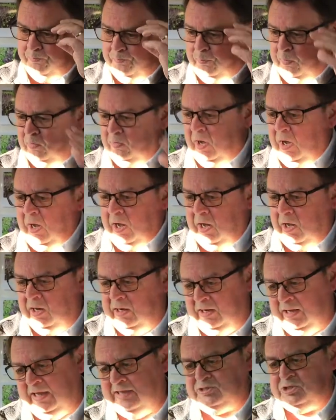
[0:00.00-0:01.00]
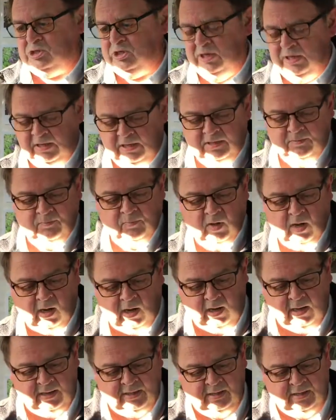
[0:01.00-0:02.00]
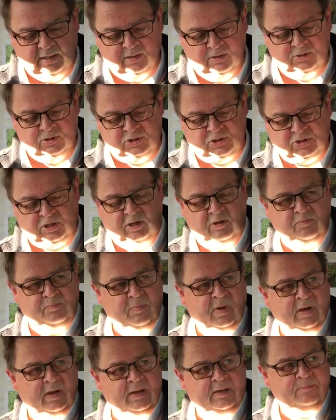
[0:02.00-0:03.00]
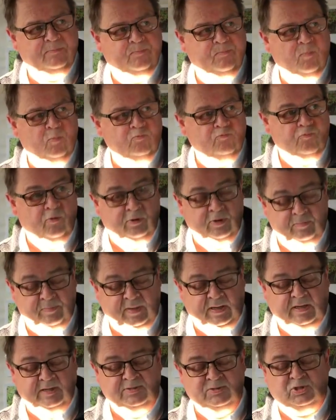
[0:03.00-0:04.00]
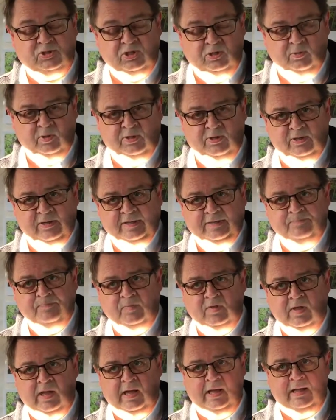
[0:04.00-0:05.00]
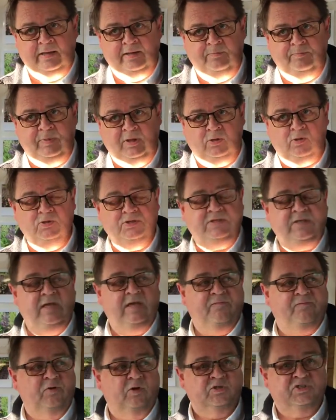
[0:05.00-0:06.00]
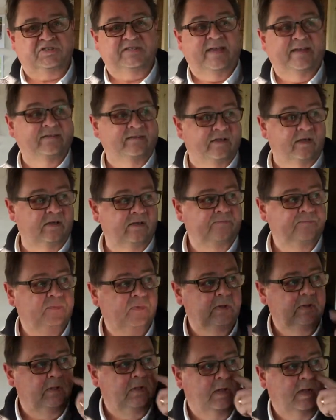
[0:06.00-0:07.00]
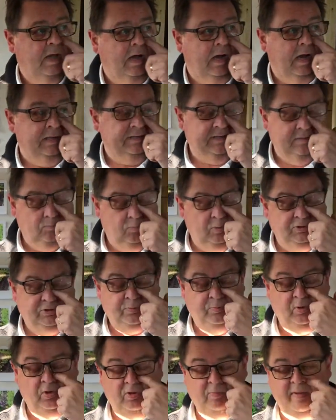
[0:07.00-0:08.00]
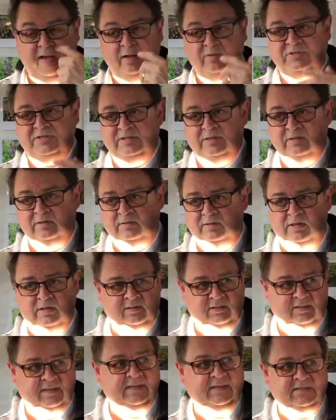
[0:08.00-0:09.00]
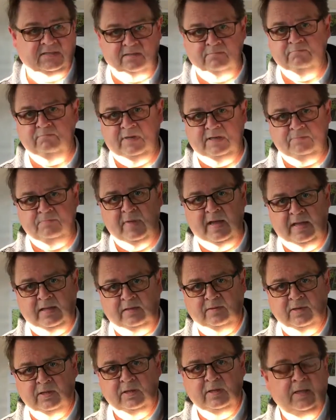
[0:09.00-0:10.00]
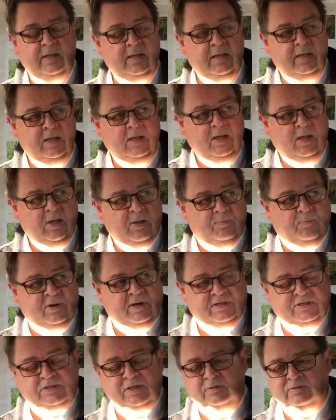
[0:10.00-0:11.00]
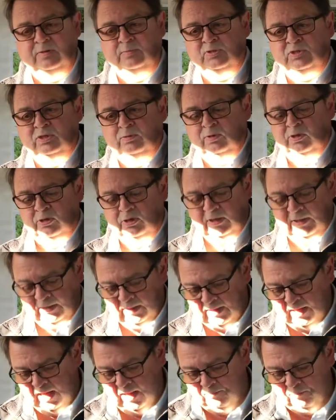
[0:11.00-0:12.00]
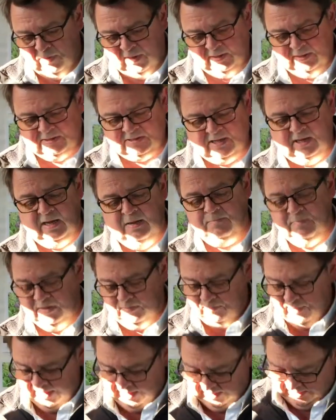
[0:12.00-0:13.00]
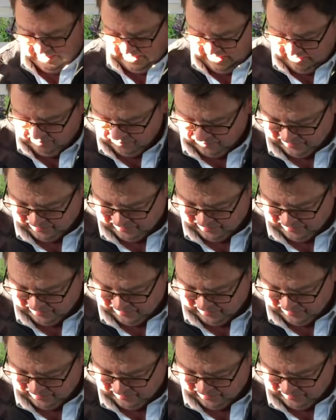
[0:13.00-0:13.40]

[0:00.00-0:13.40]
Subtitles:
But last year, I sowed my runner beans too early, and because they're frost tender, I didn't want to put them out till at least mid-May. But I sowed them too early, and by the time mid-May came,